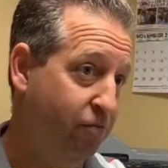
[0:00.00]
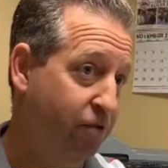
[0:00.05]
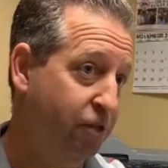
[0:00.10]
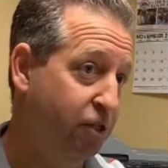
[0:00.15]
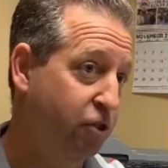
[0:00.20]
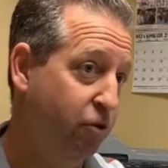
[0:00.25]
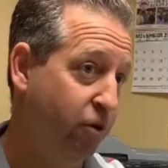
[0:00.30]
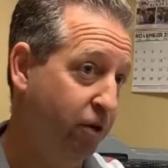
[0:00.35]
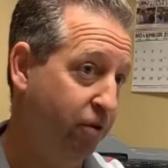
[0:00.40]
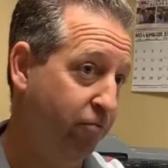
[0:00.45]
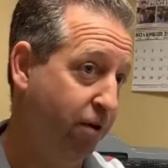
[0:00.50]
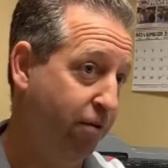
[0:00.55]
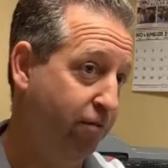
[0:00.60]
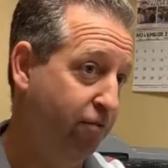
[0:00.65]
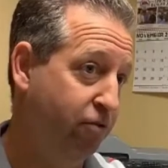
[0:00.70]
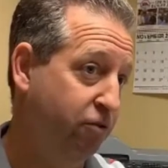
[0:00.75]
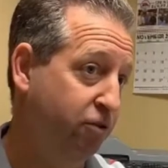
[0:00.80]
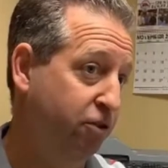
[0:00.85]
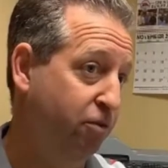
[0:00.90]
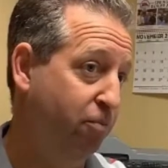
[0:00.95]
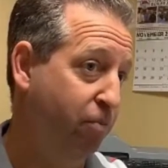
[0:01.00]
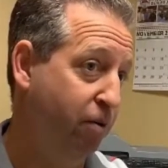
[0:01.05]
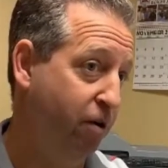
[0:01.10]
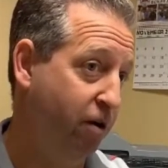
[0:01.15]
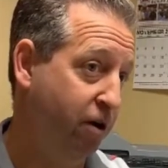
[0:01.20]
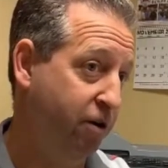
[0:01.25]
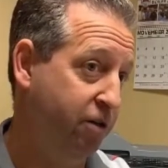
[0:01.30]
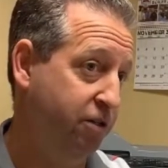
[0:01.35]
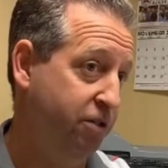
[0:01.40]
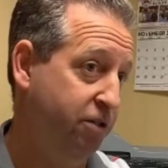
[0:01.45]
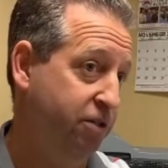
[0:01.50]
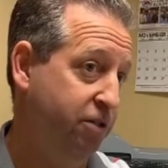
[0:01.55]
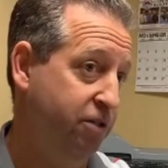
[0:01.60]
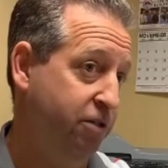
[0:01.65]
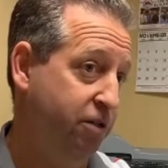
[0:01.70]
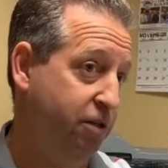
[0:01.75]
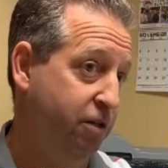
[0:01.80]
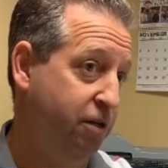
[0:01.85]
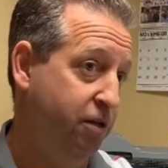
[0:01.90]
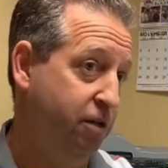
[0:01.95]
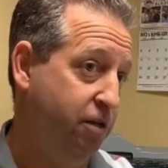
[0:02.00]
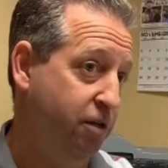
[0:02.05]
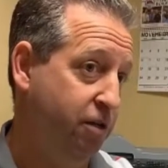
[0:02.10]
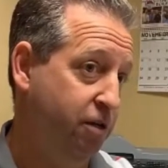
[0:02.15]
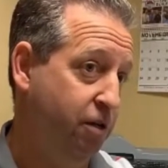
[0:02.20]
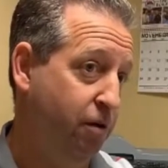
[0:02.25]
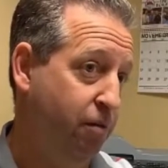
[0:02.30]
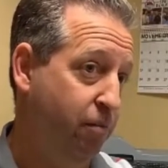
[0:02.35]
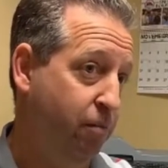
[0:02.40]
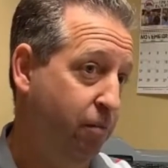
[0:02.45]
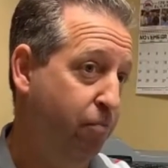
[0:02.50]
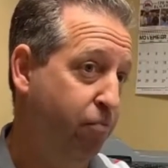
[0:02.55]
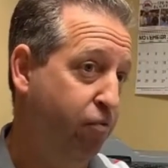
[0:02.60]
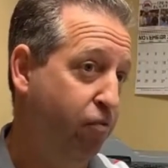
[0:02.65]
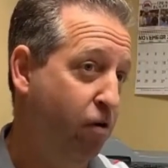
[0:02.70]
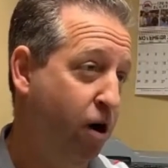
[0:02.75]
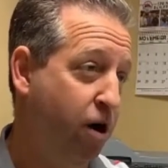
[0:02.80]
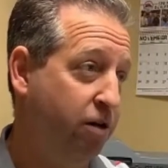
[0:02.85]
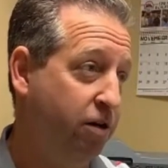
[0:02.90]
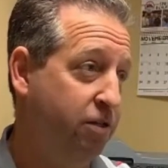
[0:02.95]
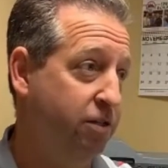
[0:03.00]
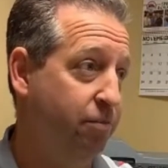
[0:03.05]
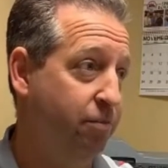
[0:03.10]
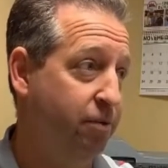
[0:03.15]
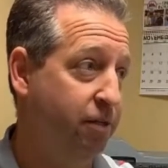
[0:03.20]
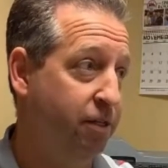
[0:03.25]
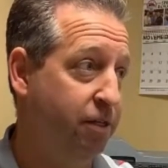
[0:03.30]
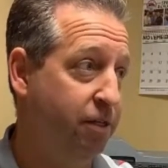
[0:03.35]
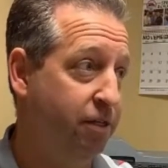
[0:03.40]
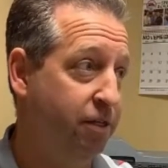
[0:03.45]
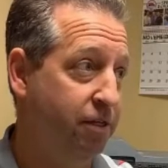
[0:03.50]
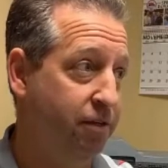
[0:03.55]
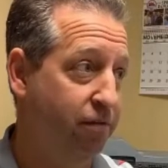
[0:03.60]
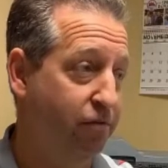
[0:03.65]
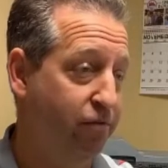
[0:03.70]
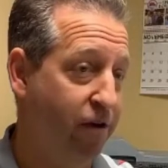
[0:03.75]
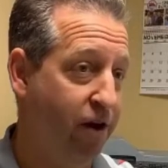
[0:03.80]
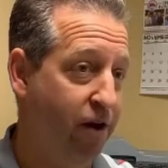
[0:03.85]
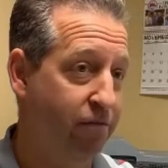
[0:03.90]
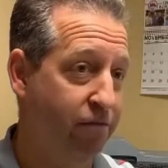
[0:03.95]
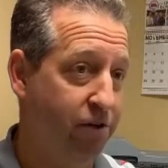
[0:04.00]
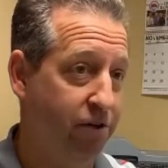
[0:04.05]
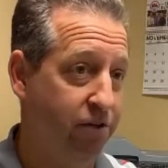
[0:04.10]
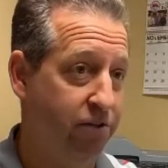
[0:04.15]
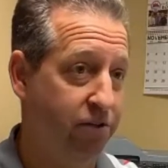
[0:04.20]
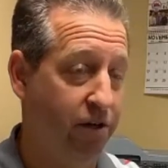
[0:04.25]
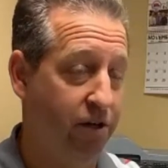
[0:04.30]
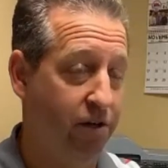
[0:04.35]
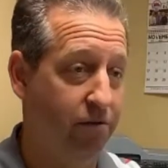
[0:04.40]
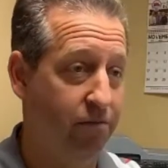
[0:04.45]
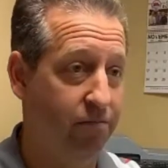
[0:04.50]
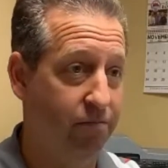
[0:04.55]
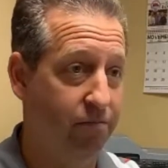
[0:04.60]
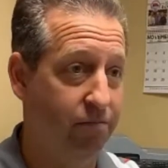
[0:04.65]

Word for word: We joined Revolution Parts approximately five years ago.